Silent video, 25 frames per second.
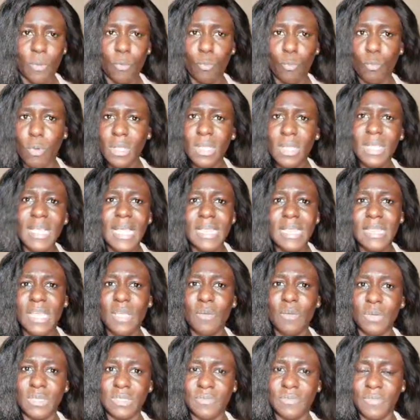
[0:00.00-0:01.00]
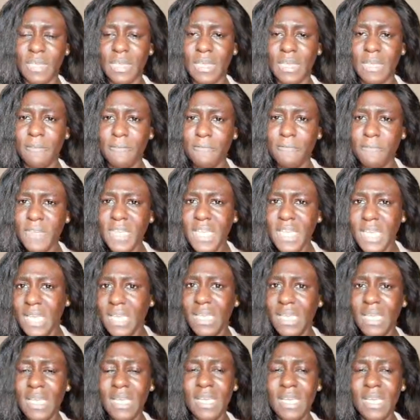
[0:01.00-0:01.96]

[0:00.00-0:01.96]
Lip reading: What other thing was V? V